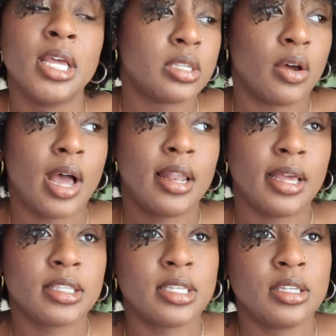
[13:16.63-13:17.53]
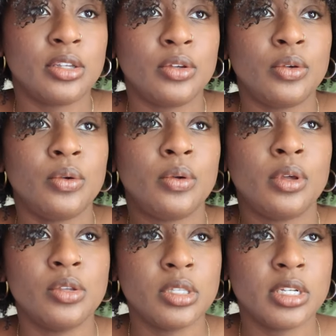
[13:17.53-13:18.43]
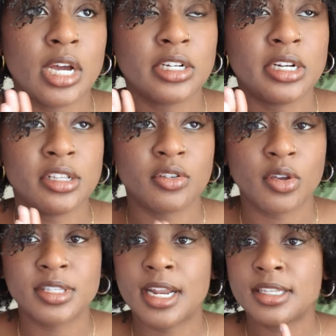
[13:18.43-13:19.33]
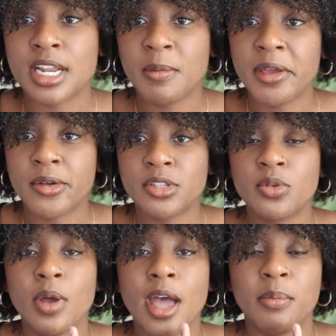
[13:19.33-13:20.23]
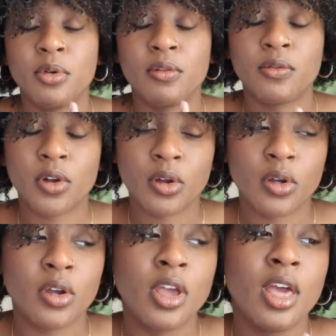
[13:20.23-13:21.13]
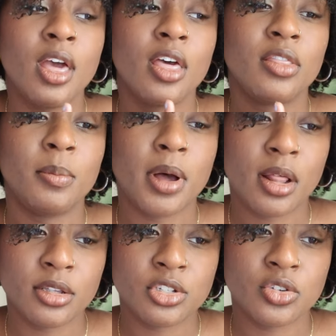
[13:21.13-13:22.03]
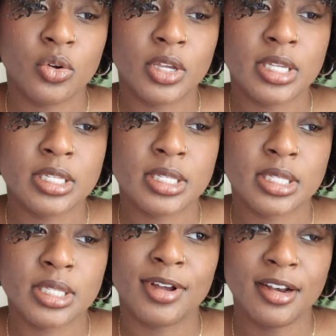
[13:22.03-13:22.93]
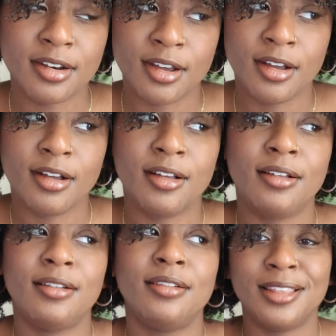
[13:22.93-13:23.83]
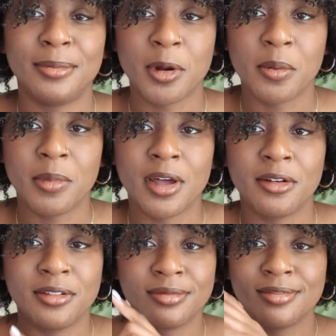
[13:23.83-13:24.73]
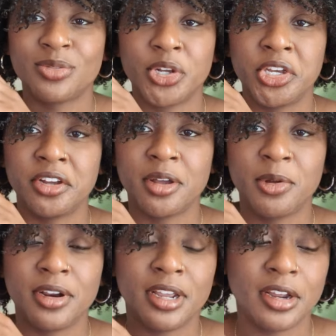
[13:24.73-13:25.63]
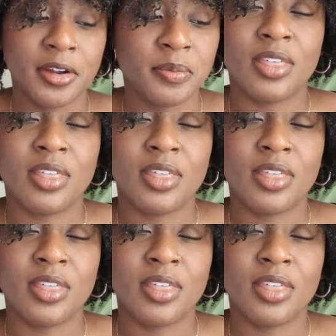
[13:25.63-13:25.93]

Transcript: So I like to use the Dr. Dennis Gross. That is not my go-to. I prefer the Paula's Choice retinol in the purple bottle. It's right here. I'll put it here.